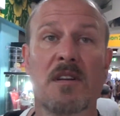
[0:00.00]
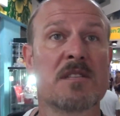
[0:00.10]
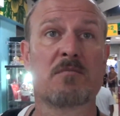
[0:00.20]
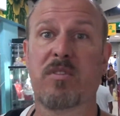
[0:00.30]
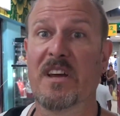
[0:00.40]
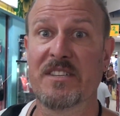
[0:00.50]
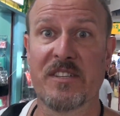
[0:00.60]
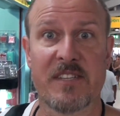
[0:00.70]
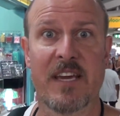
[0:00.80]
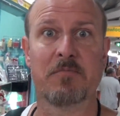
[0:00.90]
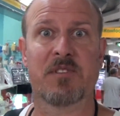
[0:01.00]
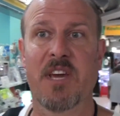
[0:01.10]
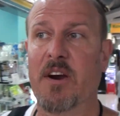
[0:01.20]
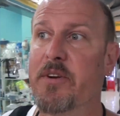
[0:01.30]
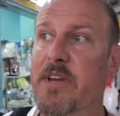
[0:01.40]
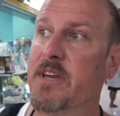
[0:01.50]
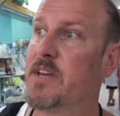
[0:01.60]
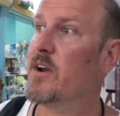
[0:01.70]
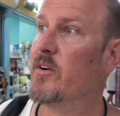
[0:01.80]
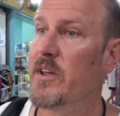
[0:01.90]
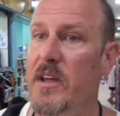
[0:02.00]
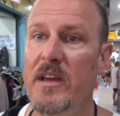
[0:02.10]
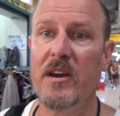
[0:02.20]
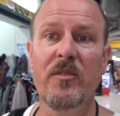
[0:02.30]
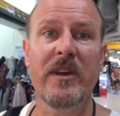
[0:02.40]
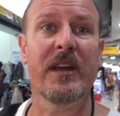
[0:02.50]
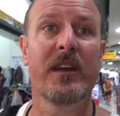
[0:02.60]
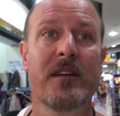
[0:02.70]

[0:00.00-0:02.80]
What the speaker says: This place just keeps going and going and going.